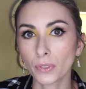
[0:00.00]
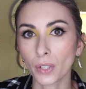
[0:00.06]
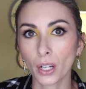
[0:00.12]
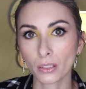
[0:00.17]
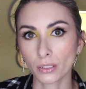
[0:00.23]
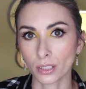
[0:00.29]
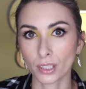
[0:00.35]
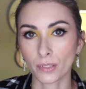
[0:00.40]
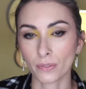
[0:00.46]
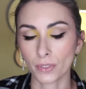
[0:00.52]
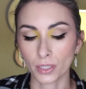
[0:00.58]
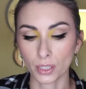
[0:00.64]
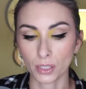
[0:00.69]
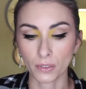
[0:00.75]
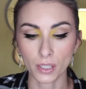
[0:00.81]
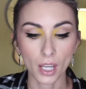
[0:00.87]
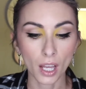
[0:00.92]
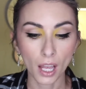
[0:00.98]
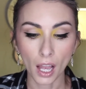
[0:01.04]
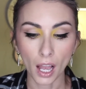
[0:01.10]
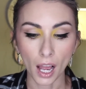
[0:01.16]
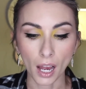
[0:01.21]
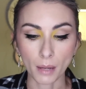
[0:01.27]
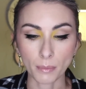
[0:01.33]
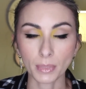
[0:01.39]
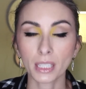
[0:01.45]
colors for this
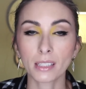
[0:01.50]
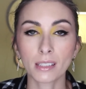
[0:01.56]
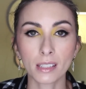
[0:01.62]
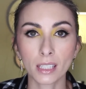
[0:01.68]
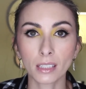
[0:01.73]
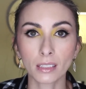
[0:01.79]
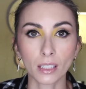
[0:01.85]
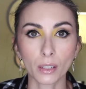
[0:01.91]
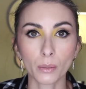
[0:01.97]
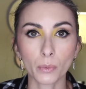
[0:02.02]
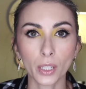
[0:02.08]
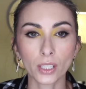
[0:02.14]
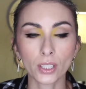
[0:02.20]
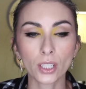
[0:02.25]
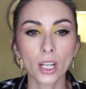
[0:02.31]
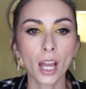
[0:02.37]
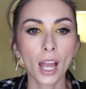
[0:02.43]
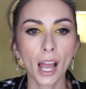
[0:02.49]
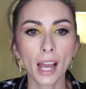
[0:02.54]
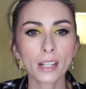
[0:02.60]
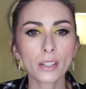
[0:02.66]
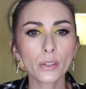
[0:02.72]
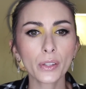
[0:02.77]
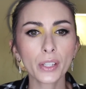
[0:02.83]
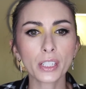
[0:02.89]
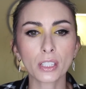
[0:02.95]
concealer, which I
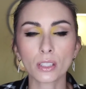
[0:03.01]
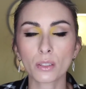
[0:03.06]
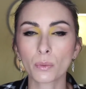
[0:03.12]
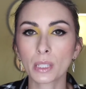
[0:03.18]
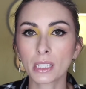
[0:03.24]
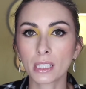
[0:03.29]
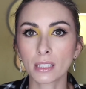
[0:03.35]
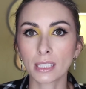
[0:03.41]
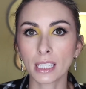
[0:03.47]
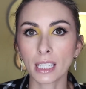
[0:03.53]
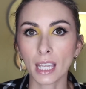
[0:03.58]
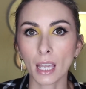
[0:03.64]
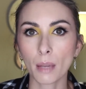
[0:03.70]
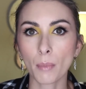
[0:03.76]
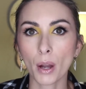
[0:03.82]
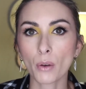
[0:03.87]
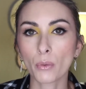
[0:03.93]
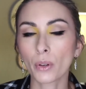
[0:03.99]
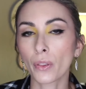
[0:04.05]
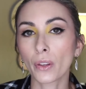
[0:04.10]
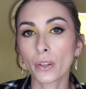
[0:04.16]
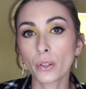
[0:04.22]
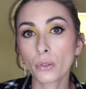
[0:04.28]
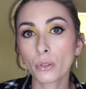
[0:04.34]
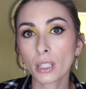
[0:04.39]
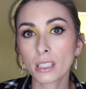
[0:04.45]
know they just recently came out with a
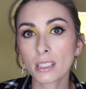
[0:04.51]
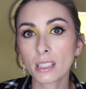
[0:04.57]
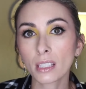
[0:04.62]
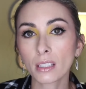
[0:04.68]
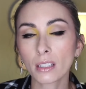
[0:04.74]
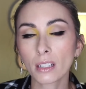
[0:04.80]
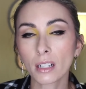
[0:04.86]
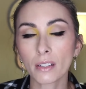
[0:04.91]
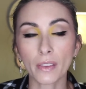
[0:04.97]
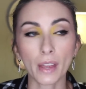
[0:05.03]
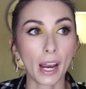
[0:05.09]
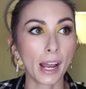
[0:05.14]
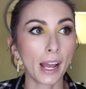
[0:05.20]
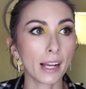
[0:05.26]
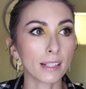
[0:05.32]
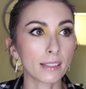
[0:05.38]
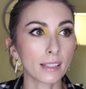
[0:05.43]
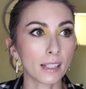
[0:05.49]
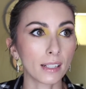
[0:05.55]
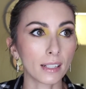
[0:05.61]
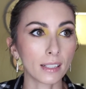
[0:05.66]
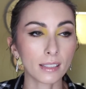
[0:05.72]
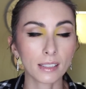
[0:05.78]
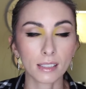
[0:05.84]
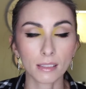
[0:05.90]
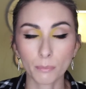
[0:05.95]
new concealer that has
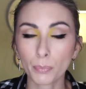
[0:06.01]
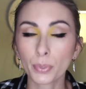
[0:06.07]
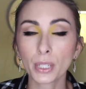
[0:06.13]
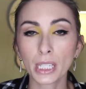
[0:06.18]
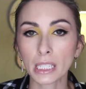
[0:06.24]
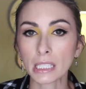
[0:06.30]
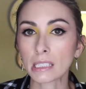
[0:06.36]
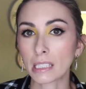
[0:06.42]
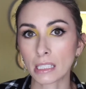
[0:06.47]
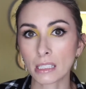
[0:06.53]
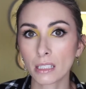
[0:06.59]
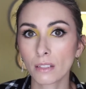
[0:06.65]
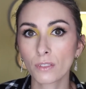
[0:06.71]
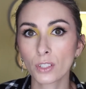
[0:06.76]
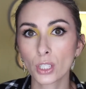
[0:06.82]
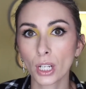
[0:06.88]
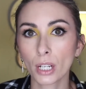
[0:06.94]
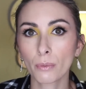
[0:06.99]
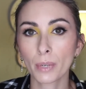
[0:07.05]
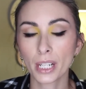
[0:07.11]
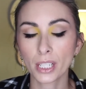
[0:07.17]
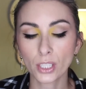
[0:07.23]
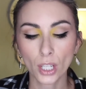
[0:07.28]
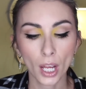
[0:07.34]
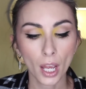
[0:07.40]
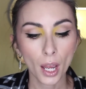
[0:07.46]
an pretty extensive shade
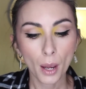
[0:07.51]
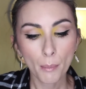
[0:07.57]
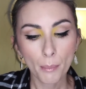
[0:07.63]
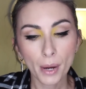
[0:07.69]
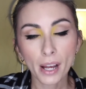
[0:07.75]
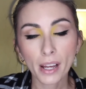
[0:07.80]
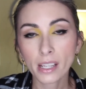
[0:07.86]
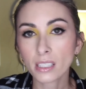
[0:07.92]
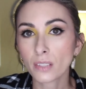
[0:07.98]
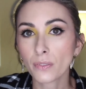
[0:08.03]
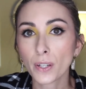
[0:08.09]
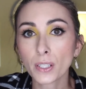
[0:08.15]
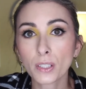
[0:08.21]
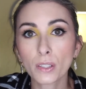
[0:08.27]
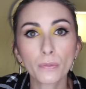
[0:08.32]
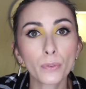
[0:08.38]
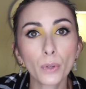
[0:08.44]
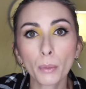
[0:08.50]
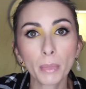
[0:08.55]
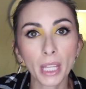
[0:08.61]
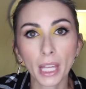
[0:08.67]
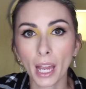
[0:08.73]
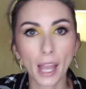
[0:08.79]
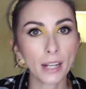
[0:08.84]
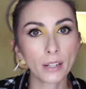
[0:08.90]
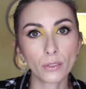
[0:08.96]
range, but as far as the
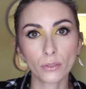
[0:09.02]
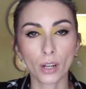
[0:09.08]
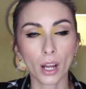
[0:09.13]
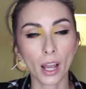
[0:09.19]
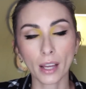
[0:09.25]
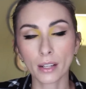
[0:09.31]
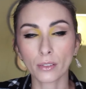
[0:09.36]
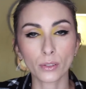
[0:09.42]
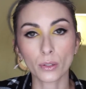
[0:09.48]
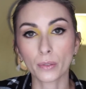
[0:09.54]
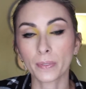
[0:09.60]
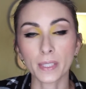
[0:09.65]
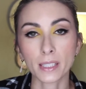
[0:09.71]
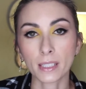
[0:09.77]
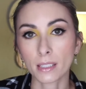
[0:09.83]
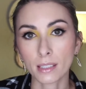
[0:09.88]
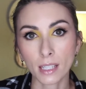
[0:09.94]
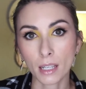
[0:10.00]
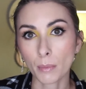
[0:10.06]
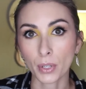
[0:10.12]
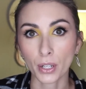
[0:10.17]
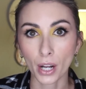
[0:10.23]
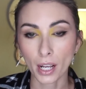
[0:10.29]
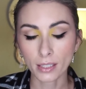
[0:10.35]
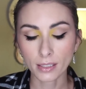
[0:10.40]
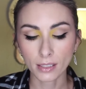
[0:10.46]
formula, I don't know if it's the same or
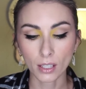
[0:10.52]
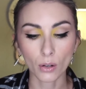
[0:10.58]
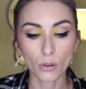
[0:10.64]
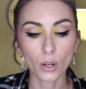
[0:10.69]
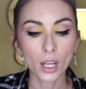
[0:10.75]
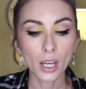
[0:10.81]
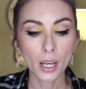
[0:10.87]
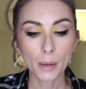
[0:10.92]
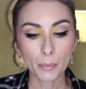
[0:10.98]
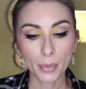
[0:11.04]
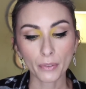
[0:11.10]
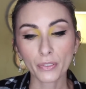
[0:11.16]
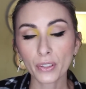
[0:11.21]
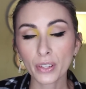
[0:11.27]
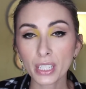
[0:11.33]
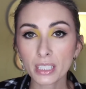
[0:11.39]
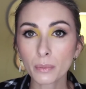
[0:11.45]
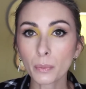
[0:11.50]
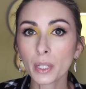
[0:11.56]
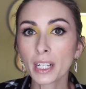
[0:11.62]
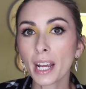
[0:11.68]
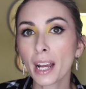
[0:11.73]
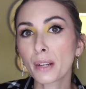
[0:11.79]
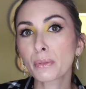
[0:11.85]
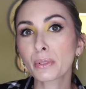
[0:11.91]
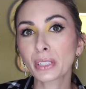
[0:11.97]
not. So, but for this one,
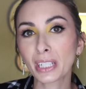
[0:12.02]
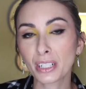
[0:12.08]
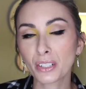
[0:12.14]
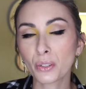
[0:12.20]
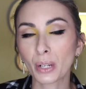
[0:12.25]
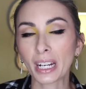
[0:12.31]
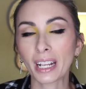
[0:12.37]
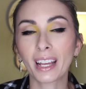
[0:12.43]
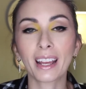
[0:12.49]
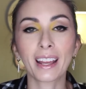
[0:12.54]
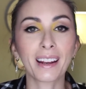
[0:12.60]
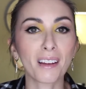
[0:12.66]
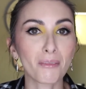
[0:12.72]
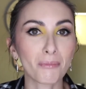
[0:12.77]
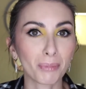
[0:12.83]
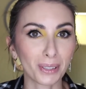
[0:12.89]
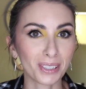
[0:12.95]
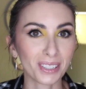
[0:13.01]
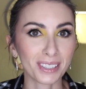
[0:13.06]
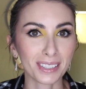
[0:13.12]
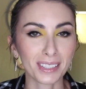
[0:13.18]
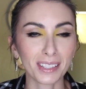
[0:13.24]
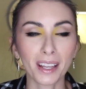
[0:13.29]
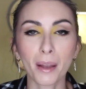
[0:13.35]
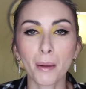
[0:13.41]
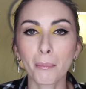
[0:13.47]
I really enjoyed it, and I've
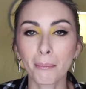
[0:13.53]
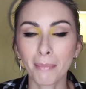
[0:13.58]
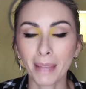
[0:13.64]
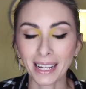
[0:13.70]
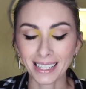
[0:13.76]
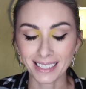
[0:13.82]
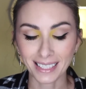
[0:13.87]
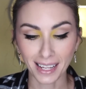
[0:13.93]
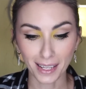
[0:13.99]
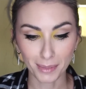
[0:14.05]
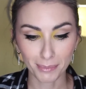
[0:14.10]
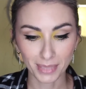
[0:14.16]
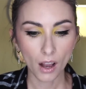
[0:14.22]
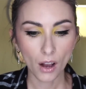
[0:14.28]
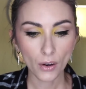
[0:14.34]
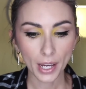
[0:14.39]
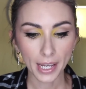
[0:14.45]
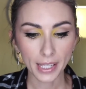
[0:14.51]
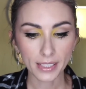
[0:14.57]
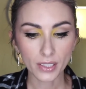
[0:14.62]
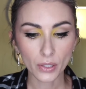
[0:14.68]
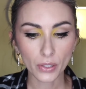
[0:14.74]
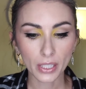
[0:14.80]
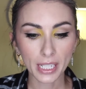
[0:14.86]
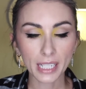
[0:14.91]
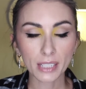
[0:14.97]
purchased it many times. Okay,
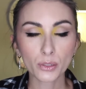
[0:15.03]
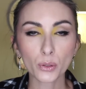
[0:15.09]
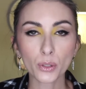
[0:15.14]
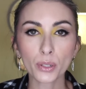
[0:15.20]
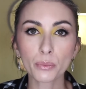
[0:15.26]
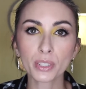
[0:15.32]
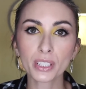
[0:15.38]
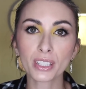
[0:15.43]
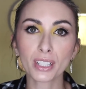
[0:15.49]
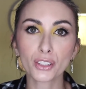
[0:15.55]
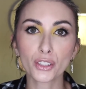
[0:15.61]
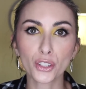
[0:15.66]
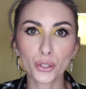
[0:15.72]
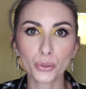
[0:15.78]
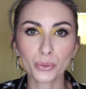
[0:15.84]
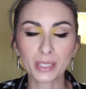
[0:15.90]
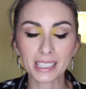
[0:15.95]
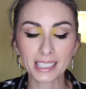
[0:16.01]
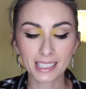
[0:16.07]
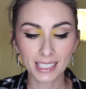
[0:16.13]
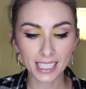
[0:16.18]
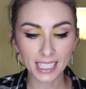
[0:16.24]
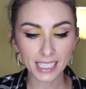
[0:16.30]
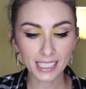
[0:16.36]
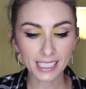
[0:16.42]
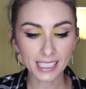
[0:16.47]
so the next order was on June
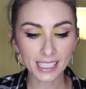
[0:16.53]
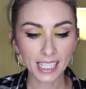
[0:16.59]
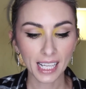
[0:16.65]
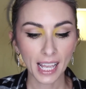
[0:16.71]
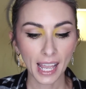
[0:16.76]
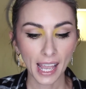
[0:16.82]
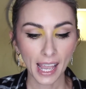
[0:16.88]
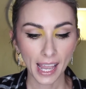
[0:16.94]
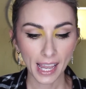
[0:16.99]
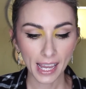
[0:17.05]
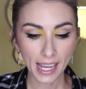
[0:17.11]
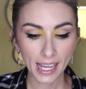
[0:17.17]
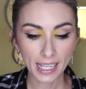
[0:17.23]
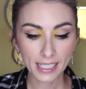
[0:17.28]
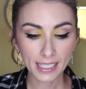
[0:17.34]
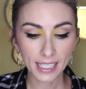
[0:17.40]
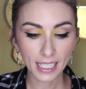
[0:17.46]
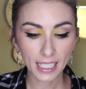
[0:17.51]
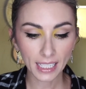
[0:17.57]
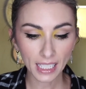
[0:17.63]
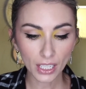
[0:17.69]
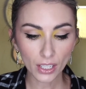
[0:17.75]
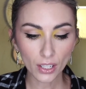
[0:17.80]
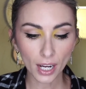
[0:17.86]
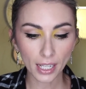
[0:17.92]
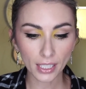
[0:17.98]
6th. And in
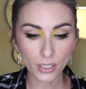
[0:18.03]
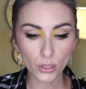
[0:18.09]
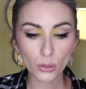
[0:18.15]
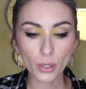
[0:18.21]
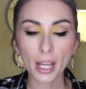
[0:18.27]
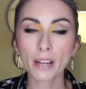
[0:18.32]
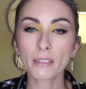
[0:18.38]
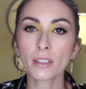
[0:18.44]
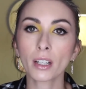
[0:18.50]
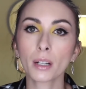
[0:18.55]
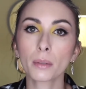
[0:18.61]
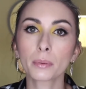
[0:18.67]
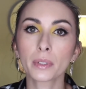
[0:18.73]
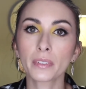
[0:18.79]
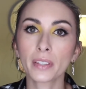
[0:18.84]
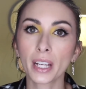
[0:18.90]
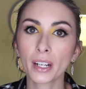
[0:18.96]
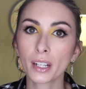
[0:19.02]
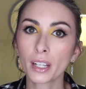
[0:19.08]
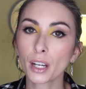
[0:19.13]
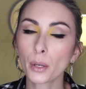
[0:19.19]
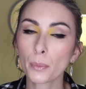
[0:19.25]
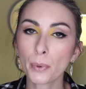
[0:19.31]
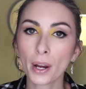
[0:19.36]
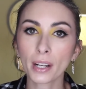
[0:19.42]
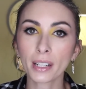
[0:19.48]
here, I do have a couple of hair
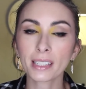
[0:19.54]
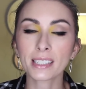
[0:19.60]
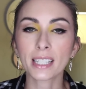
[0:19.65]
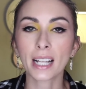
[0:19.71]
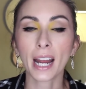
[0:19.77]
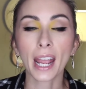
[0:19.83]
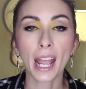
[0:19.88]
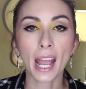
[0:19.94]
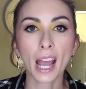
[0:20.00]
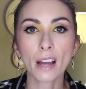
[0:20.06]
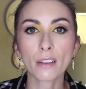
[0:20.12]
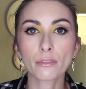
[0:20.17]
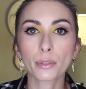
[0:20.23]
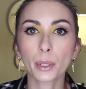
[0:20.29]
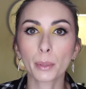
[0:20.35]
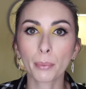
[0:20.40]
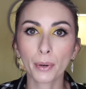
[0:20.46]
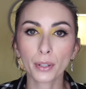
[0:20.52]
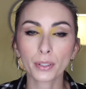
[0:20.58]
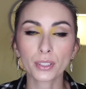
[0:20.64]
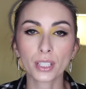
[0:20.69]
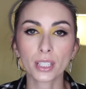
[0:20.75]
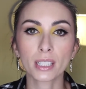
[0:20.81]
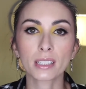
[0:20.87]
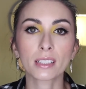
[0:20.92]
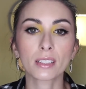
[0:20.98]
care products that I have
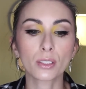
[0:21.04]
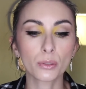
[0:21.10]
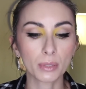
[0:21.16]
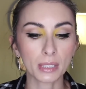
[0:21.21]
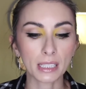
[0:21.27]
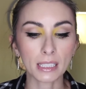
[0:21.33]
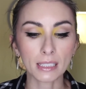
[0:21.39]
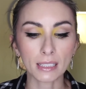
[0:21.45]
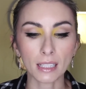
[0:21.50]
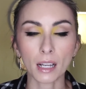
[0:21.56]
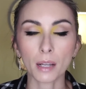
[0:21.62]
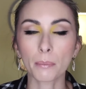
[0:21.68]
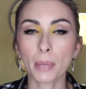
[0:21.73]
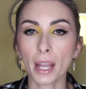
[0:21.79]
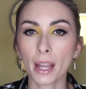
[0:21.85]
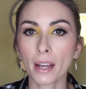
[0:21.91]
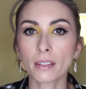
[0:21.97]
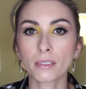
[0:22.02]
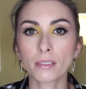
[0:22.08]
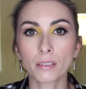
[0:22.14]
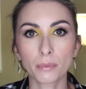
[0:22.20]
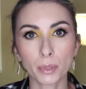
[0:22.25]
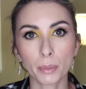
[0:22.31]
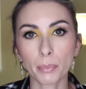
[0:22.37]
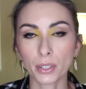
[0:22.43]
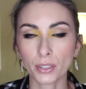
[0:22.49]
repurchased, used these up, and
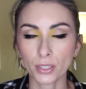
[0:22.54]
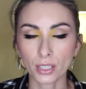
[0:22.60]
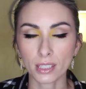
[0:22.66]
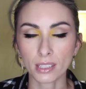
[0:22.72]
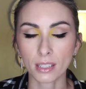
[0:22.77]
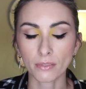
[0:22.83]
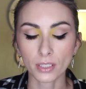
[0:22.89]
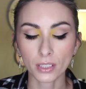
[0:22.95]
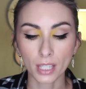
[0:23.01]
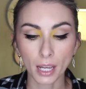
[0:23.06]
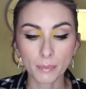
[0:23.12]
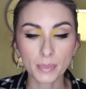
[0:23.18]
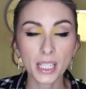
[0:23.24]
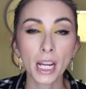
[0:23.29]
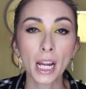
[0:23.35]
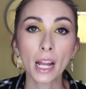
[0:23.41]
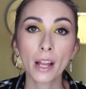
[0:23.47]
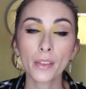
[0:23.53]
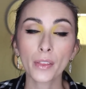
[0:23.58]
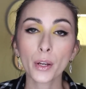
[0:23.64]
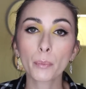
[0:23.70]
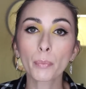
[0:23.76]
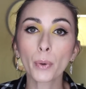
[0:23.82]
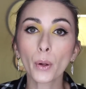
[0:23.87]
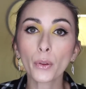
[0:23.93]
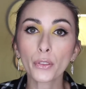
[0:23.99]
repurchased several times.
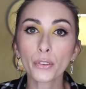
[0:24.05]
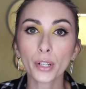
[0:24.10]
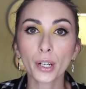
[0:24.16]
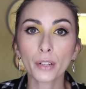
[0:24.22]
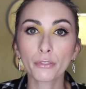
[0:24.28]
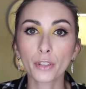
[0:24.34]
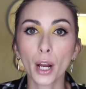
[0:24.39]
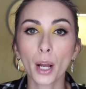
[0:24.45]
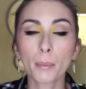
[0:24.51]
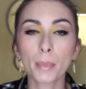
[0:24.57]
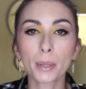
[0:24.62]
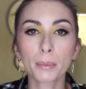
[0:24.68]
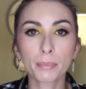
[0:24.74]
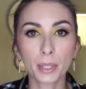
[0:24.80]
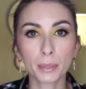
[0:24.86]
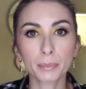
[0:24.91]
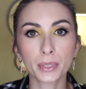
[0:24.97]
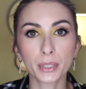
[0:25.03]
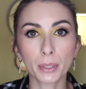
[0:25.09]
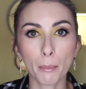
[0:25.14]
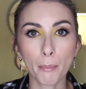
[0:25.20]
They're both from Bumble